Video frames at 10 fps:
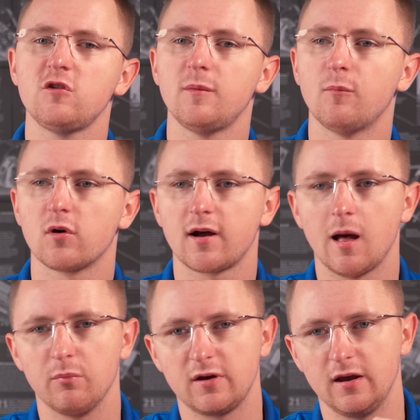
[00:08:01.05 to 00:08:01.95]
a little bit more
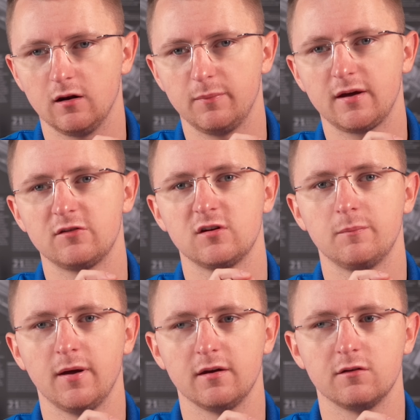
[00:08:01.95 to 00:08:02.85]
complicated because it
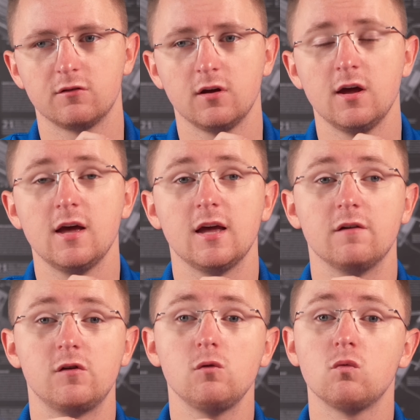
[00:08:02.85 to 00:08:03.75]
depends.
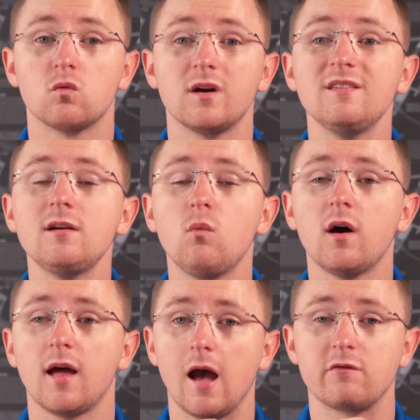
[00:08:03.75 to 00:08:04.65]
If you really
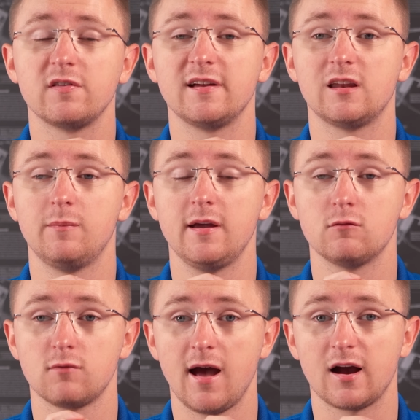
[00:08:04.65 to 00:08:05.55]
want everything to be
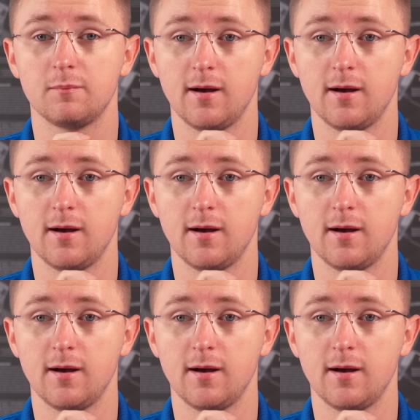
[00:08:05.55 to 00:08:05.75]
rack